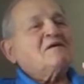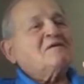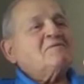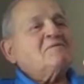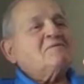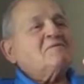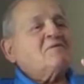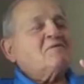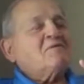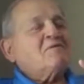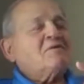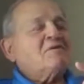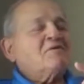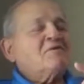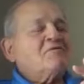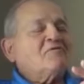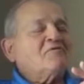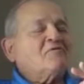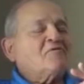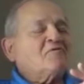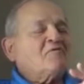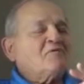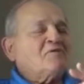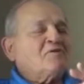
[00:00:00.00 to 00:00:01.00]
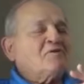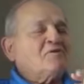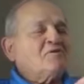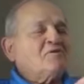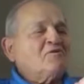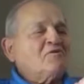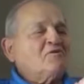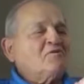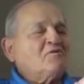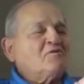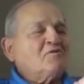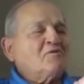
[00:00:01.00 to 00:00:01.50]
And looking
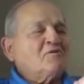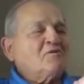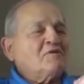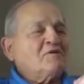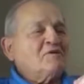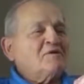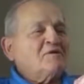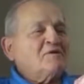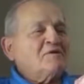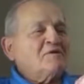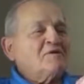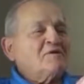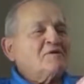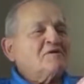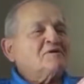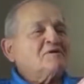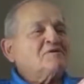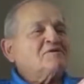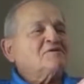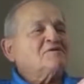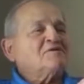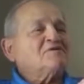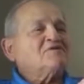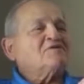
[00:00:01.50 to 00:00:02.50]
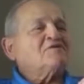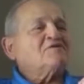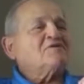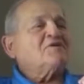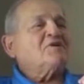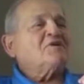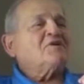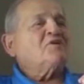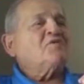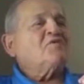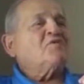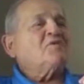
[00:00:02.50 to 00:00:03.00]
forward to
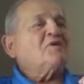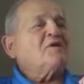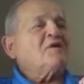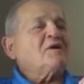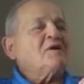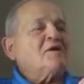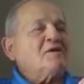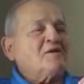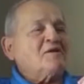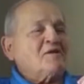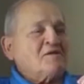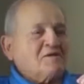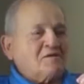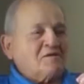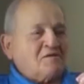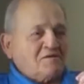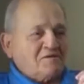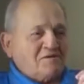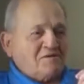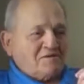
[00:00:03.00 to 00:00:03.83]
seeing you again.